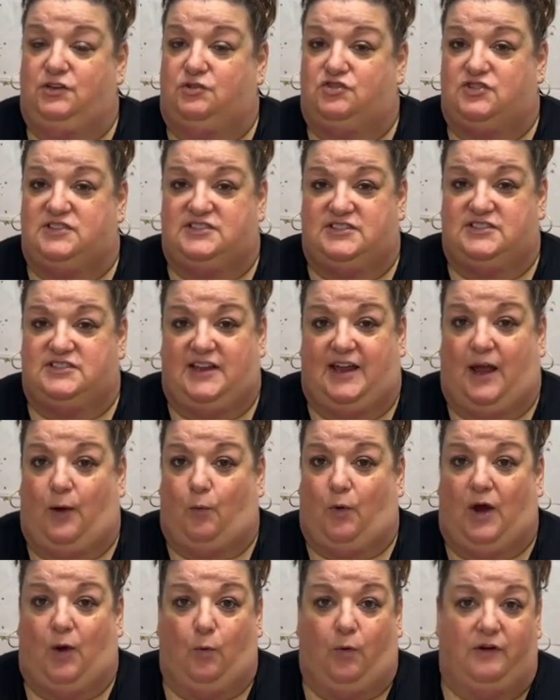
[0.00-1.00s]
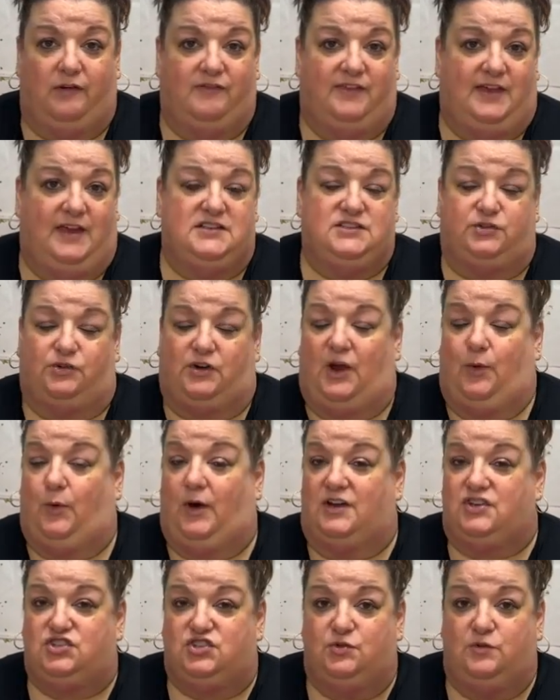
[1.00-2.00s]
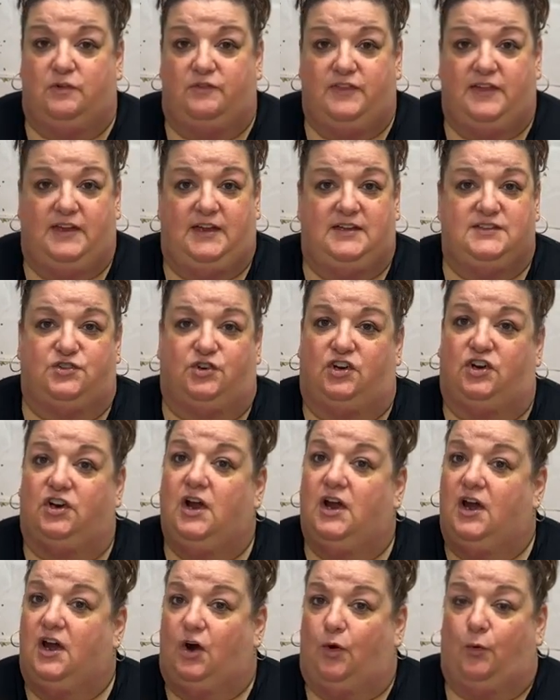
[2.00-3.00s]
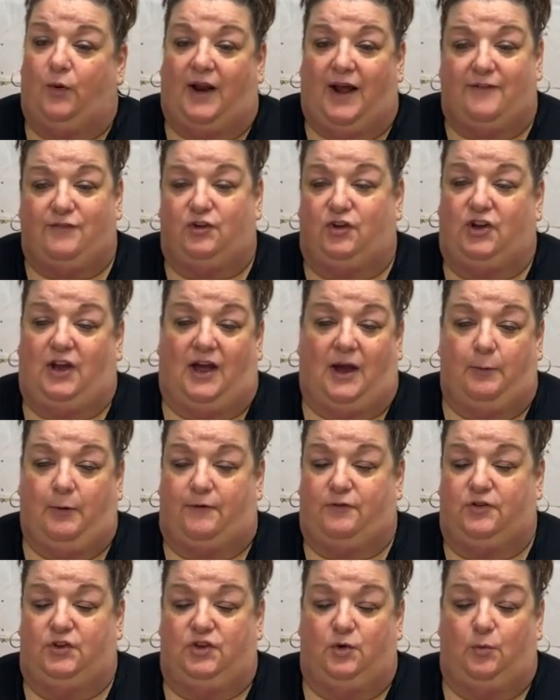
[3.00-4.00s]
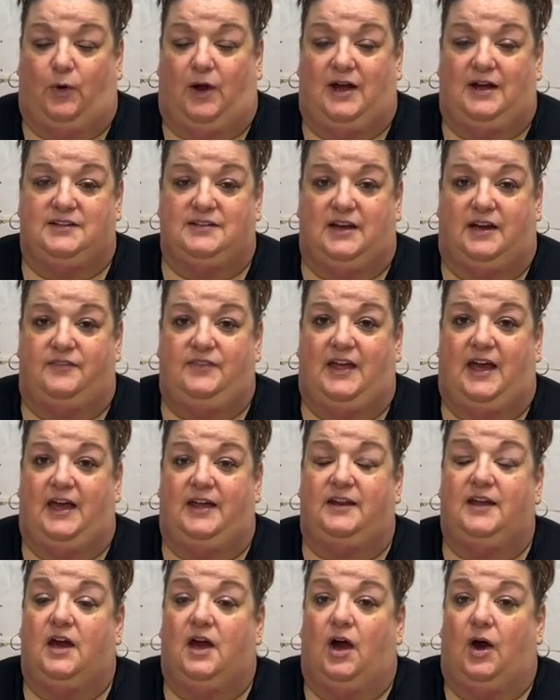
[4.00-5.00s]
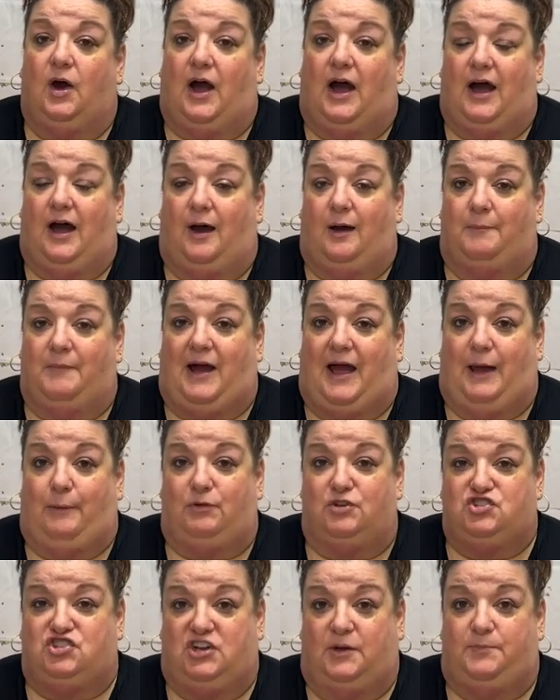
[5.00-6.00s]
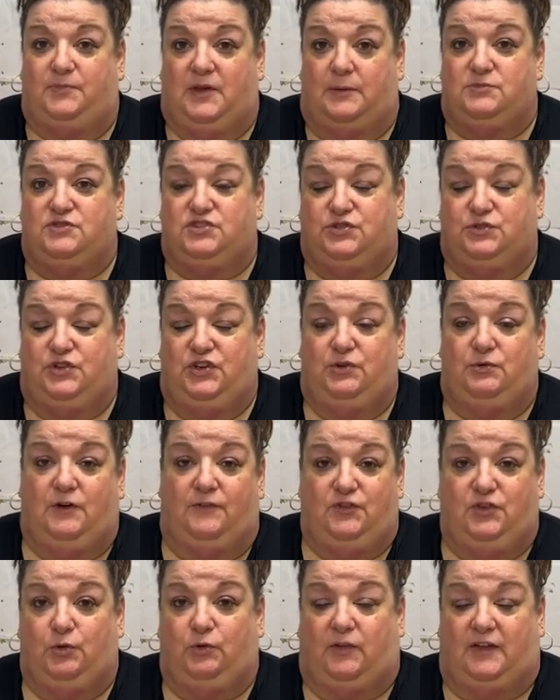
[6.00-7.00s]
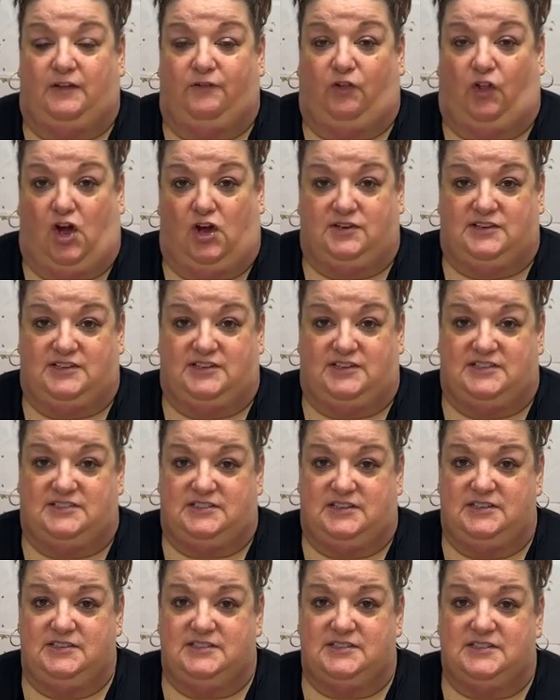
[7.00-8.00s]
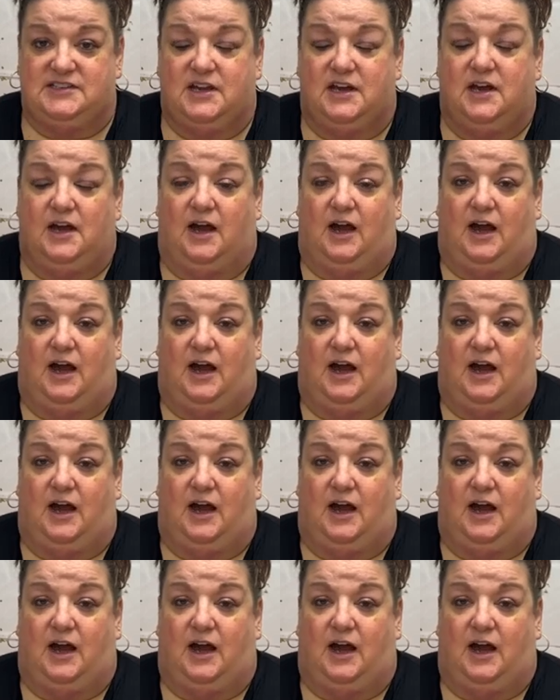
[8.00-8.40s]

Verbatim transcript: You just say, I want one of these or I want two of these or whatever, however you want. And then um, I will ship them to you if you live long distance.